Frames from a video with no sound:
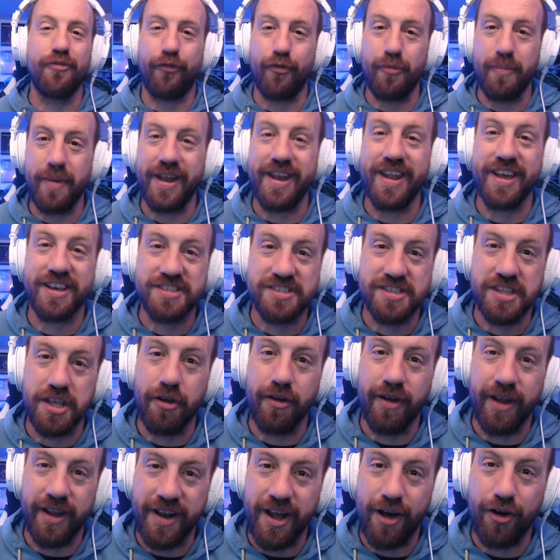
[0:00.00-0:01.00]
for my next
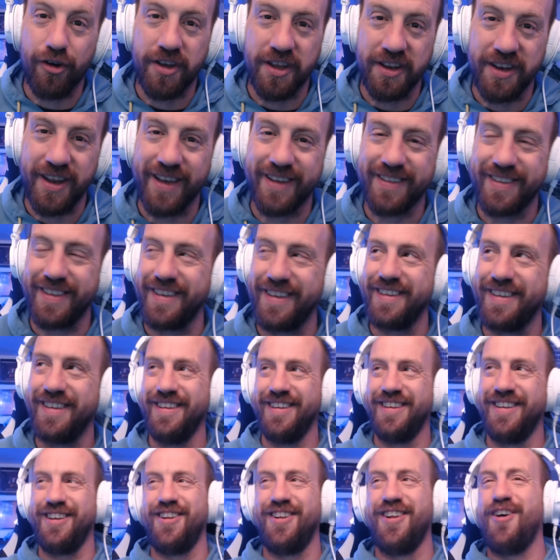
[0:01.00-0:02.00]
theory and I'll connect it.
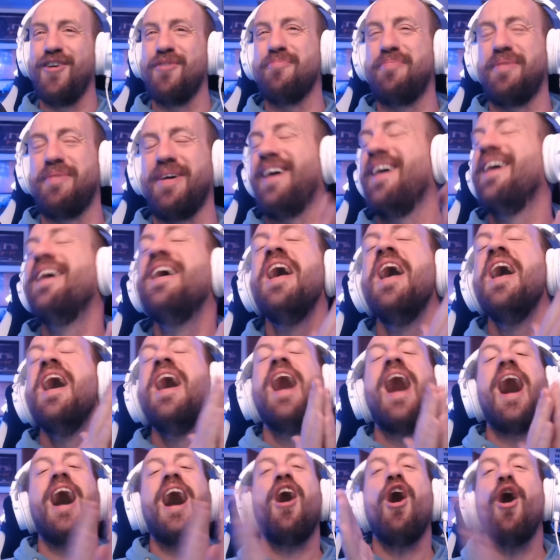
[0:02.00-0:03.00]
You know, but
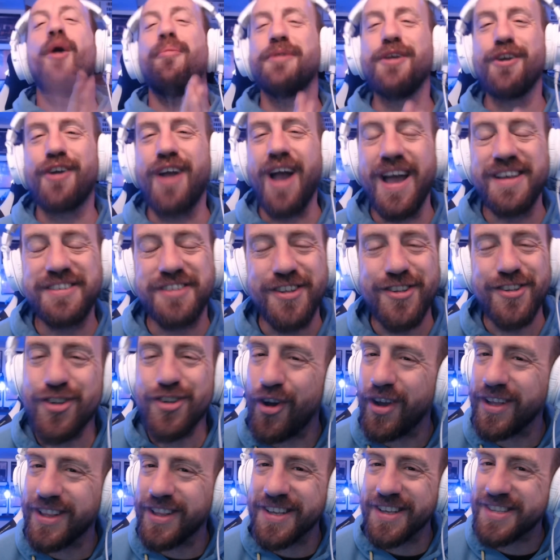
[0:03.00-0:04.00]
I hope you guys
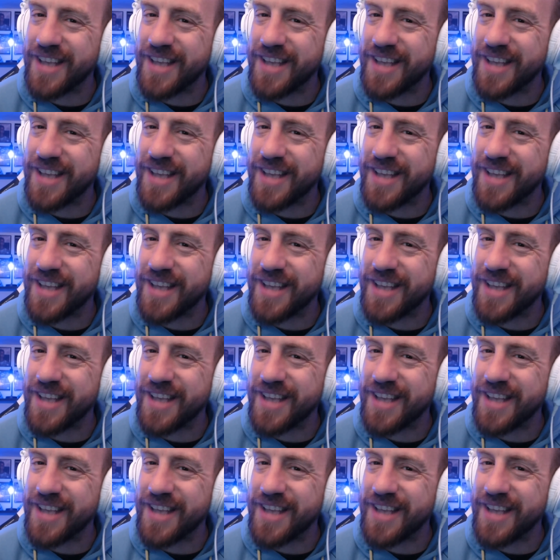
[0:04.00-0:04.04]
enjoyed this.